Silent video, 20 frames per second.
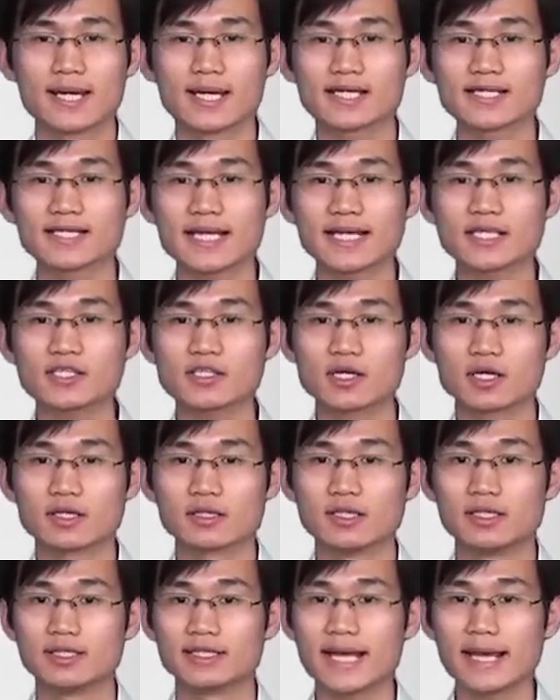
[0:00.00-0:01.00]
Set
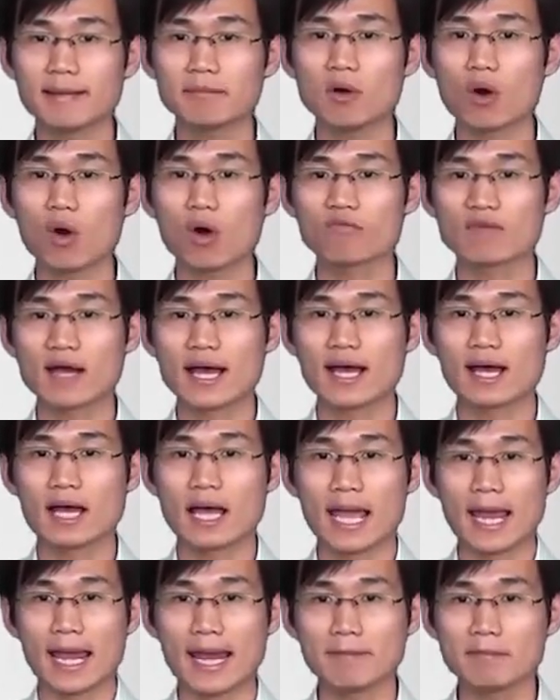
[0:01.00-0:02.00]
the name of an
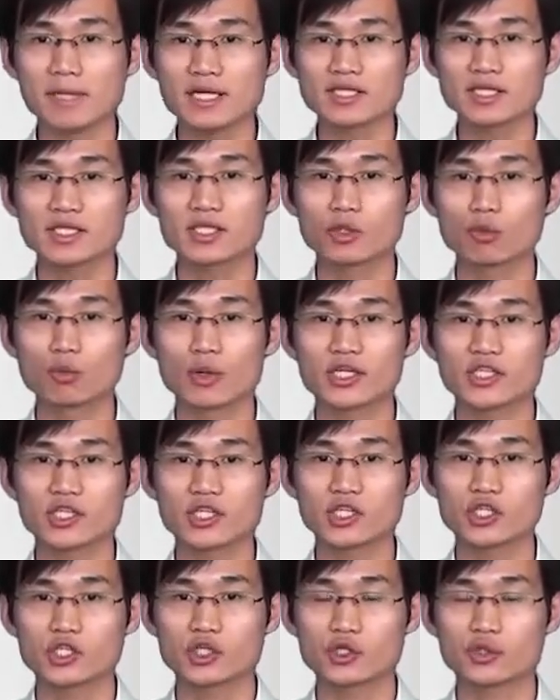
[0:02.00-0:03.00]
MST
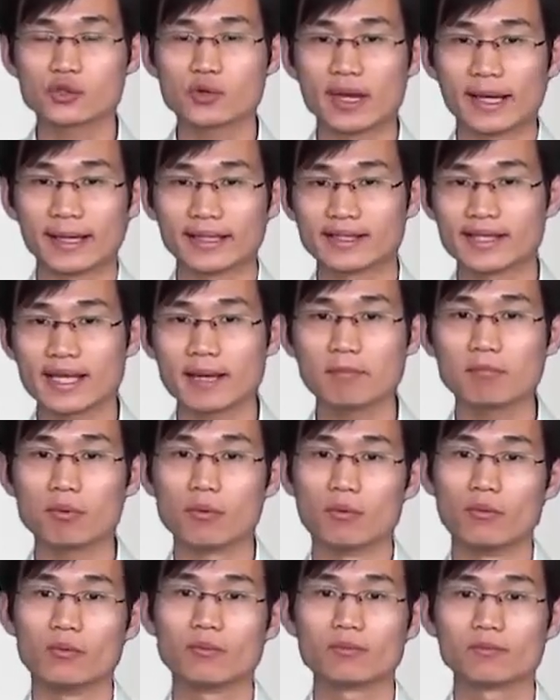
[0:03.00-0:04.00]
region to
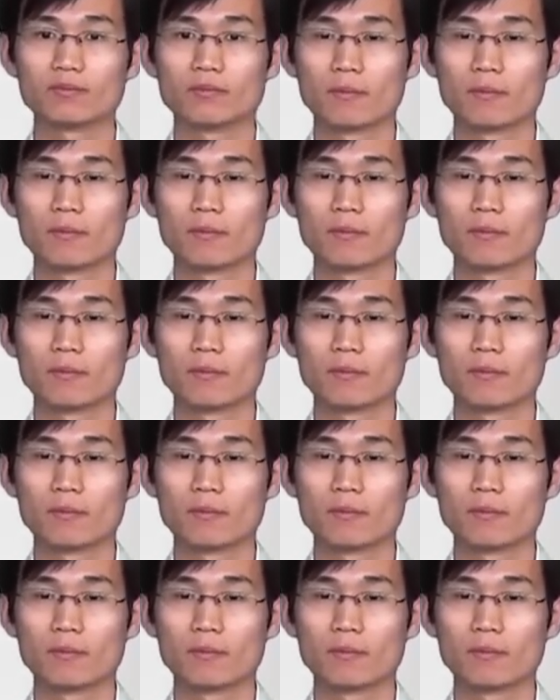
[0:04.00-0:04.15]
example.